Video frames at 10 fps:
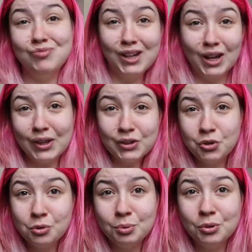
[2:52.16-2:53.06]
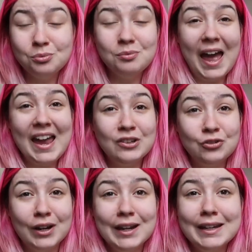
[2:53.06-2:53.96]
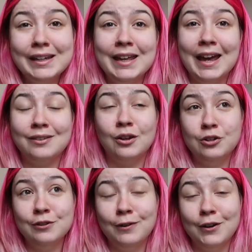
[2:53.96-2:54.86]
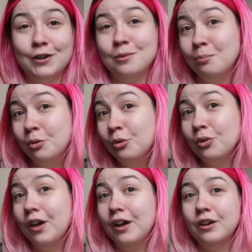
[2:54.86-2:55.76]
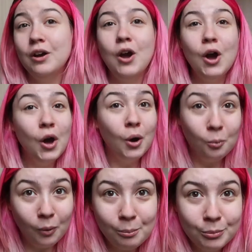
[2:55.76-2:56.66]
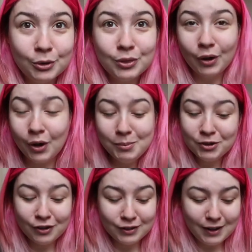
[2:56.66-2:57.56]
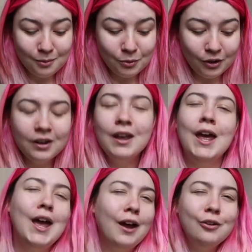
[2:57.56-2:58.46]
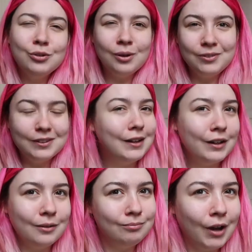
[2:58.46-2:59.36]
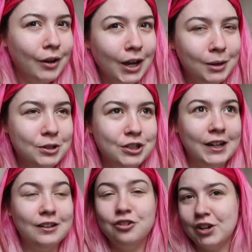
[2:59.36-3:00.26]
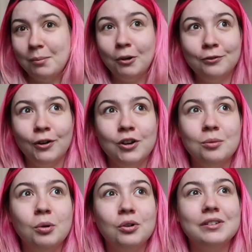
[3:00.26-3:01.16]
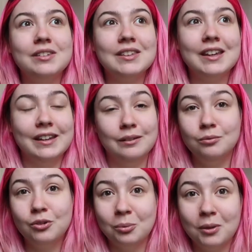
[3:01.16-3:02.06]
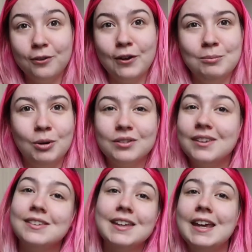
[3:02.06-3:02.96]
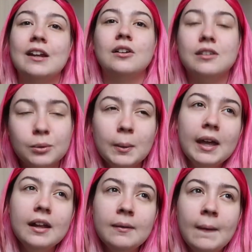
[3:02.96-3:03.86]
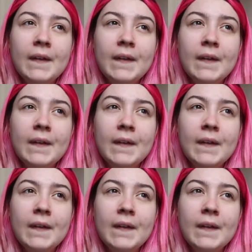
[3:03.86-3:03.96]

you know, that's a couple extra in case I do find more than one book that I'm interested in one. And also obviously, like, I'm going with Jay, so Jay might find books in some of the phone boxes that he likes as well.